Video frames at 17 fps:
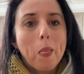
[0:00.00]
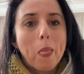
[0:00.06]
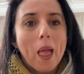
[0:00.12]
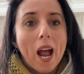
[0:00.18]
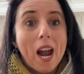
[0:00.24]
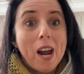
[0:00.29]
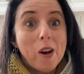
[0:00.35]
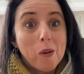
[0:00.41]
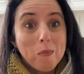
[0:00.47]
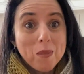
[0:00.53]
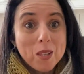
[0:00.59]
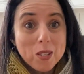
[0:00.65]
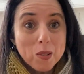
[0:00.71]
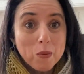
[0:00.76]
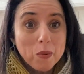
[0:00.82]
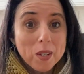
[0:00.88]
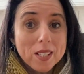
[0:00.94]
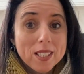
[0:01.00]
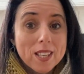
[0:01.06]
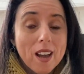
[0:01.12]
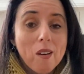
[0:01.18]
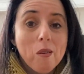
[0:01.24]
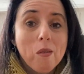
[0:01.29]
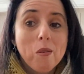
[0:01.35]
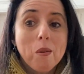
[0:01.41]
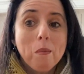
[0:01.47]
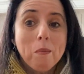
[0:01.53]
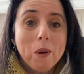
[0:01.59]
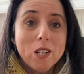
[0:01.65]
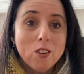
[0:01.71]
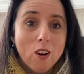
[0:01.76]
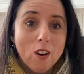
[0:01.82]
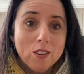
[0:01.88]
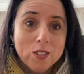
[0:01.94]
I hope this works out. My
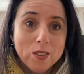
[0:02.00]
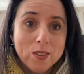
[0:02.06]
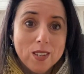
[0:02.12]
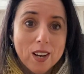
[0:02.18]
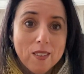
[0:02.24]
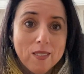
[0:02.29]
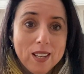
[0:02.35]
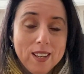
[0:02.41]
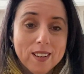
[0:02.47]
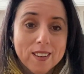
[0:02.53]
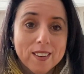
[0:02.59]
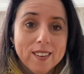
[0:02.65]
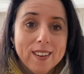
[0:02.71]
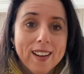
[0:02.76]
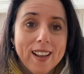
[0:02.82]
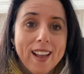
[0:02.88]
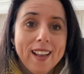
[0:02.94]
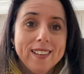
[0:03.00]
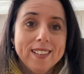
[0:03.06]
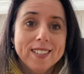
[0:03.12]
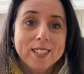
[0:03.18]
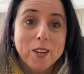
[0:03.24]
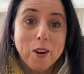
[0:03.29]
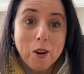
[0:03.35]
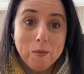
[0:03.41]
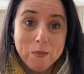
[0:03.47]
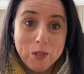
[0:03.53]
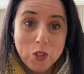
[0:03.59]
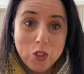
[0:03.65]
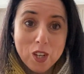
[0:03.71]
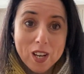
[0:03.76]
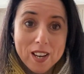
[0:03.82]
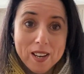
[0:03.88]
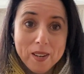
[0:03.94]
dogs are down here and it's garbage
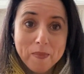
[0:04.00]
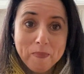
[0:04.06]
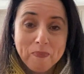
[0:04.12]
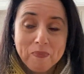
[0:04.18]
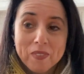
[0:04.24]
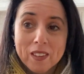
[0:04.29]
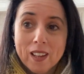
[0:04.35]
day,